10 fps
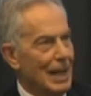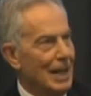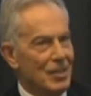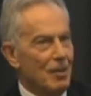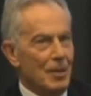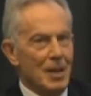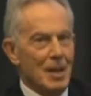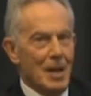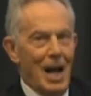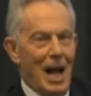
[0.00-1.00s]
And so
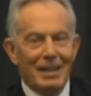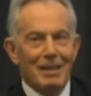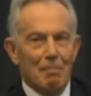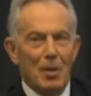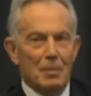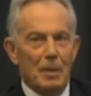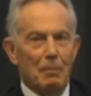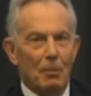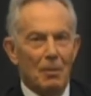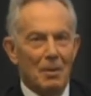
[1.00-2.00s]
I think most
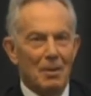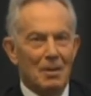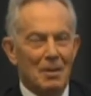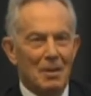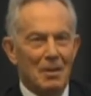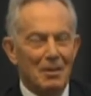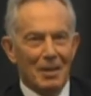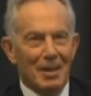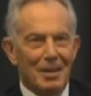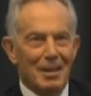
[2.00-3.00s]
people, look,
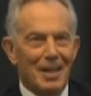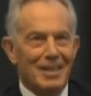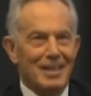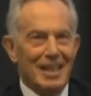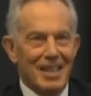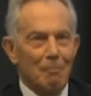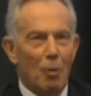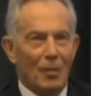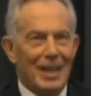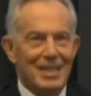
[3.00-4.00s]
they said
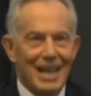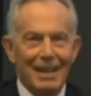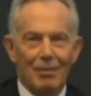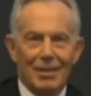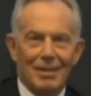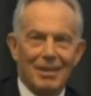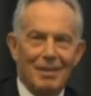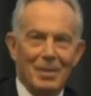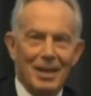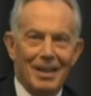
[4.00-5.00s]
what they said.
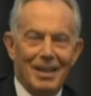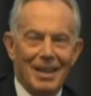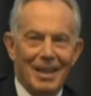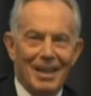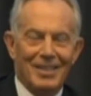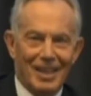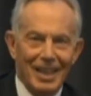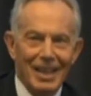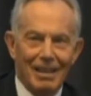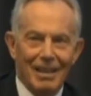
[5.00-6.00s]
I mean, it's
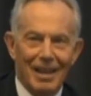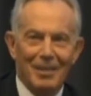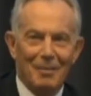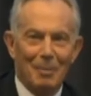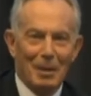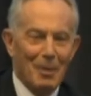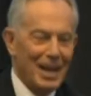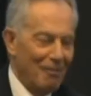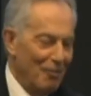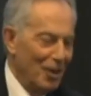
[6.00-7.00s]
clear. And by the
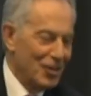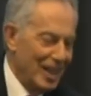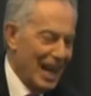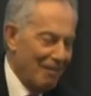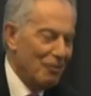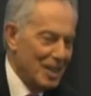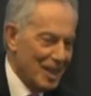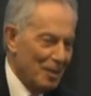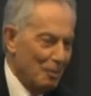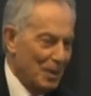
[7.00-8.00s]
way, virtually every
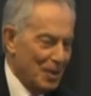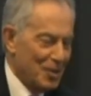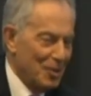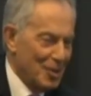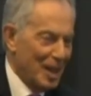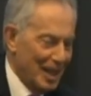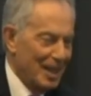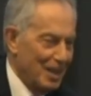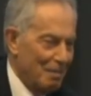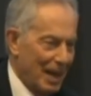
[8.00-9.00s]
single person who's done
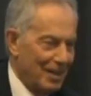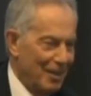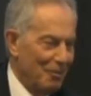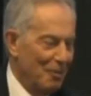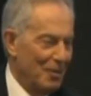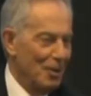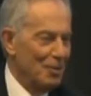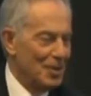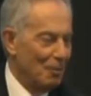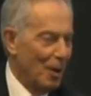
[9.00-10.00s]
independent
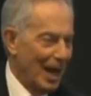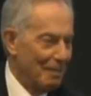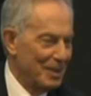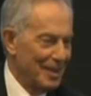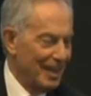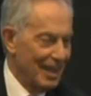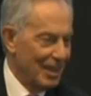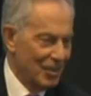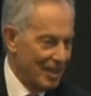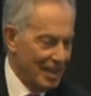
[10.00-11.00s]
reviews of what happened in the
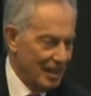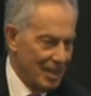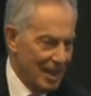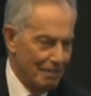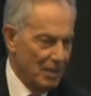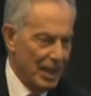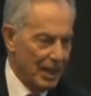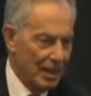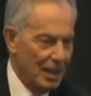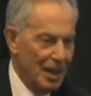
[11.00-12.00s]
election has said the same
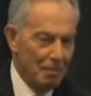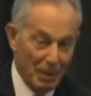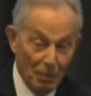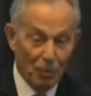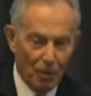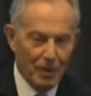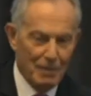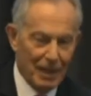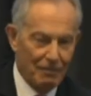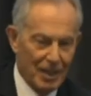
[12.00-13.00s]
thing. People thought the
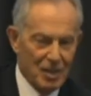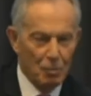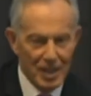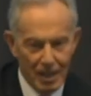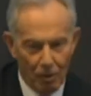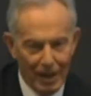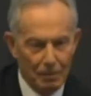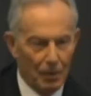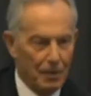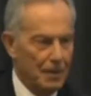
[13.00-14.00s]
manifesto was
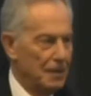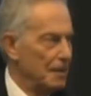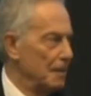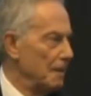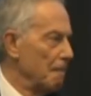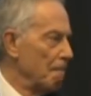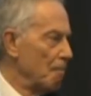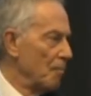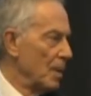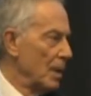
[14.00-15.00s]
incredible.
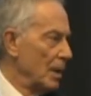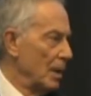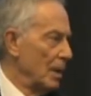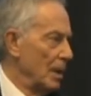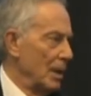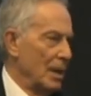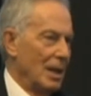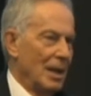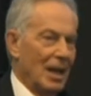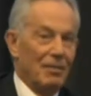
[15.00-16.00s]

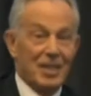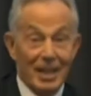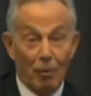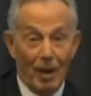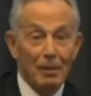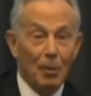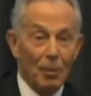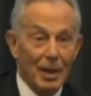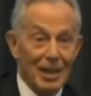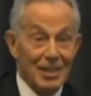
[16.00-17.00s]
And if it's
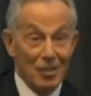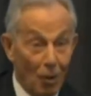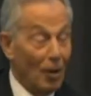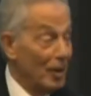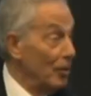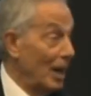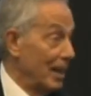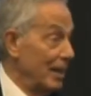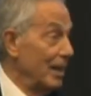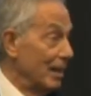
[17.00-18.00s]
incredible, it's not a good
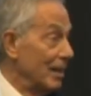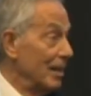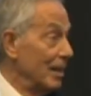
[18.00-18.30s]
idea.